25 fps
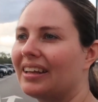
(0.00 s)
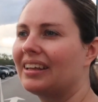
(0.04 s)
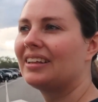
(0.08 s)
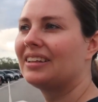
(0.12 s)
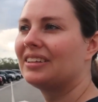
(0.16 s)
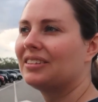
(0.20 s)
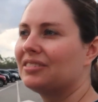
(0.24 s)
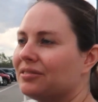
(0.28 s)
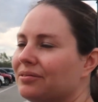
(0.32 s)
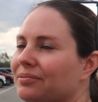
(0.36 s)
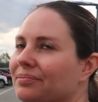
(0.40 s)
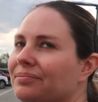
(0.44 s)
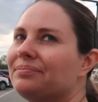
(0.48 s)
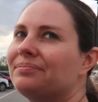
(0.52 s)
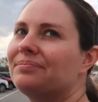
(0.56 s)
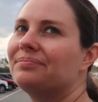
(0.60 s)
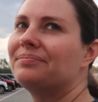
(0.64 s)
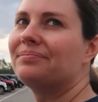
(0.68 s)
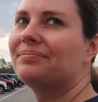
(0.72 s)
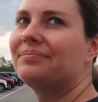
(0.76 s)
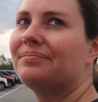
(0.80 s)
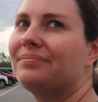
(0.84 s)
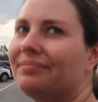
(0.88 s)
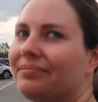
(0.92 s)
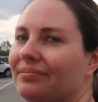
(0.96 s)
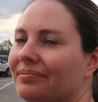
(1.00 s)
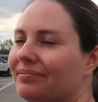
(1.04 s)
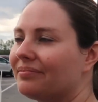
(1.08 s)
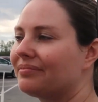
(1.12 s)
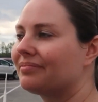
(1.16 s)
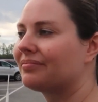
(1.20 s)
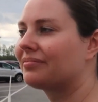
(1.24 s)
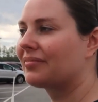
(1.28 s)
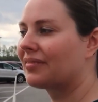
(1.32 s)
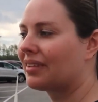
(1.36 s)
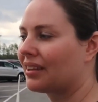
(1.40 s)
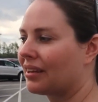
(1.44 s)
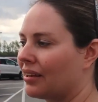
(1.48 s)
Well, and we could have done
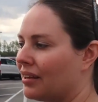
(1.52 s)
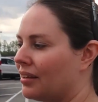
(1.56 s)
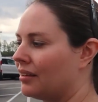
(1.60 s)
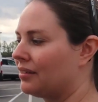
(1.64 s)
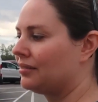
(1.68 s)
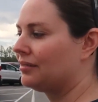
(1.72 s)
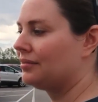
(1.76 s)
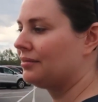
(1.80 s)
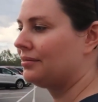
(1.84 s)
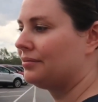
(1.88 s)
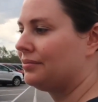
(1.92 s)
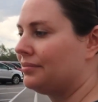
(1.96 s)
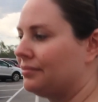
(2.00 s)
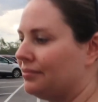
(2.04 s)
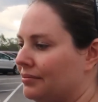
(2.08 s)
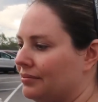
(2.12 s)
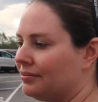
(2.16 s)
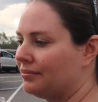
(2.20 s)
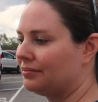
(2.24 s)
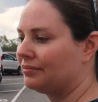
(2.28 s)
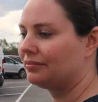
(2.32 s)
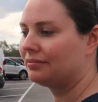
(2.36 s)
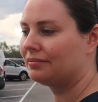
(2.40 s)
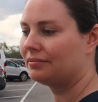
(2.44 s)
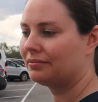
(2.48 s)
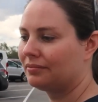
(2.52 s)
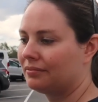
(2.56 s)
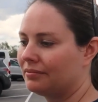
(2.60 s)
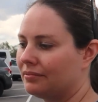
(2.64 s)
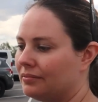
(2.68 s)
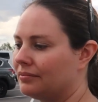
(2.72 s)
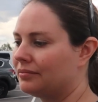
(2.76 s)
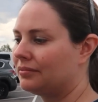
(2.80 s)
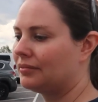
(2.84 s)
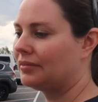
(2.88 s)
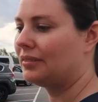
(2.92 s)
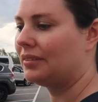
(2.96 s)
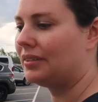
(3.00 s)
more if we had gone
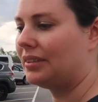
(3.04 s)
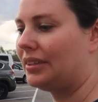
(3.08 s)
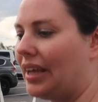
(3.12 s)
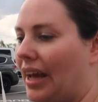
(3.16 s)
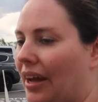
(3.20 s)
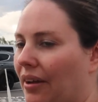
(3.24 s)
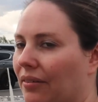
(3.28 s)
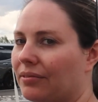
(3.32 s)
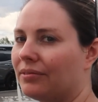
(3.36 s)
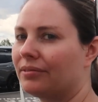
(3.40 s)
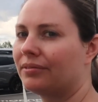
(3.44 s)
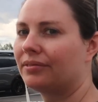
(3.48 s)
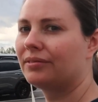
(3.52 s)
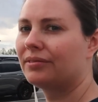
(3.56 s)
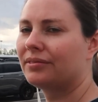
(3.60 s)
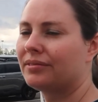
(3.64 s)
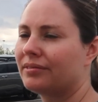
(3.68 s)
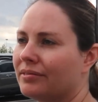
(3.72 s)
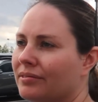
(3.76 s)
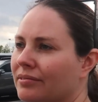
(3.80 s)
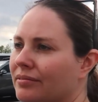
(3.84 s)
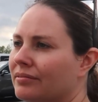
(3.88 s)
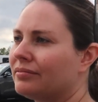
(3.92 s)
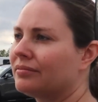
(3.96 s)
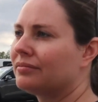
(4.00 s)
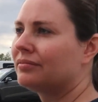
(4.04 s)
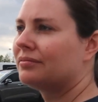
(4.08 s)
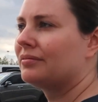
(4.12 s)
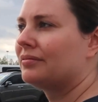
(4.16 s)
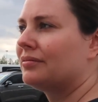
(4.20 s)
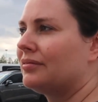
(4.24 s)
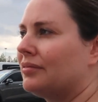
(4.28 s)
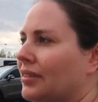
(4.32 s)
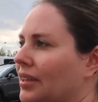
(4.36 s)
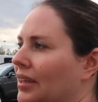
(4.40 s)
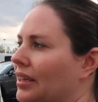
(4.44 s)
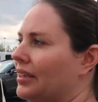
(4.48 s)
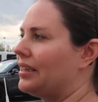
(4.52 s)
earlier, but we wanted to see the other
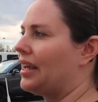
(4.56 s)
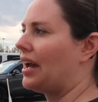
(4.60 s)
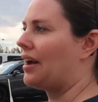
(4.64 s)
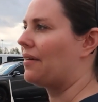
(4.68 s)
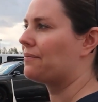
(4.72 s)
parks that we